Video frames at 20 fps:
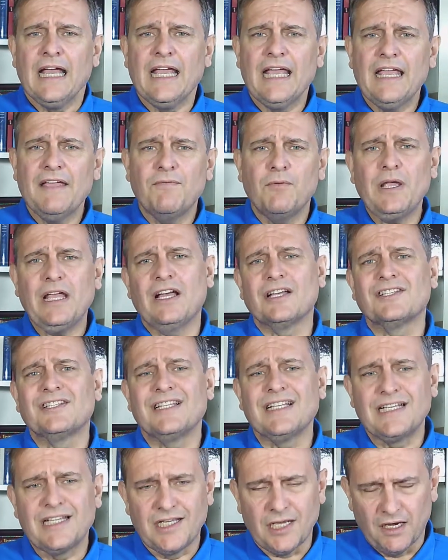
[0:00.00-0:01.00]
If we ask
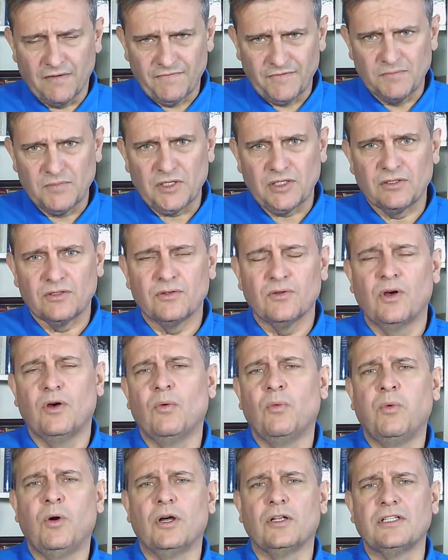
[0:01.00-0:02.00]
the government
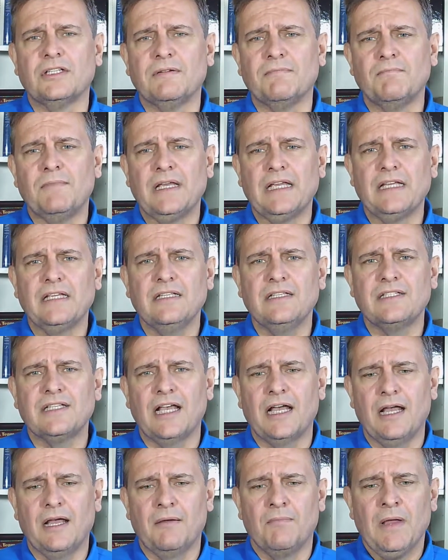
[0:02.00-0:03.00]
what it means,
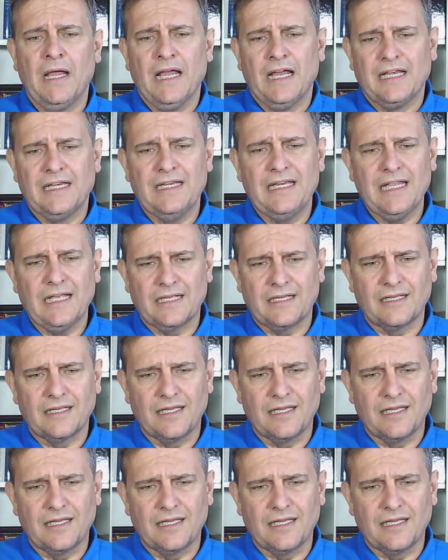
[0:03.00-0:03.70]
Nick